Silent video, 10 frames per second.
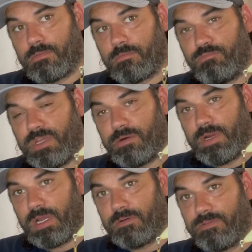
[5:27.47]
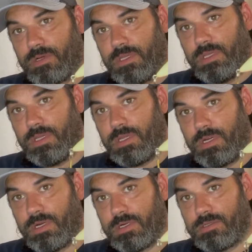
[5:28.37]
been around for
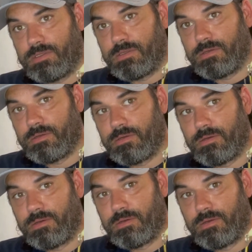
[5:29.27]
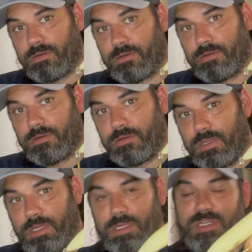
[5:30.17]
years,
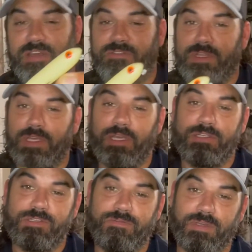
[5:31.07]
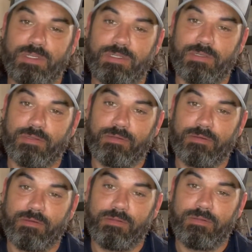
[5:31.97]
and it definitely catches fish.
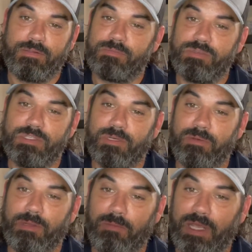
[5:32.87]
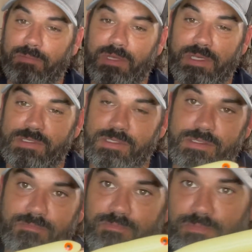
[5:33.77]
And it's still being made because it's a
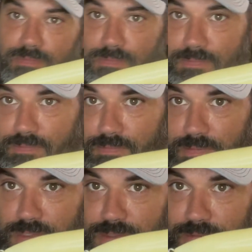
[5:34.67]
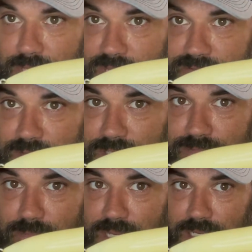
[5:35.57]
really effective
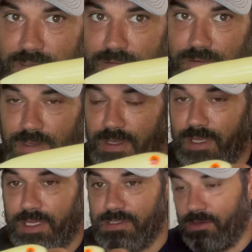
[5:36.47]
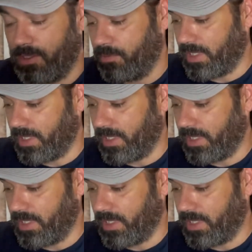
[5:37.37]
bait. That's the only one I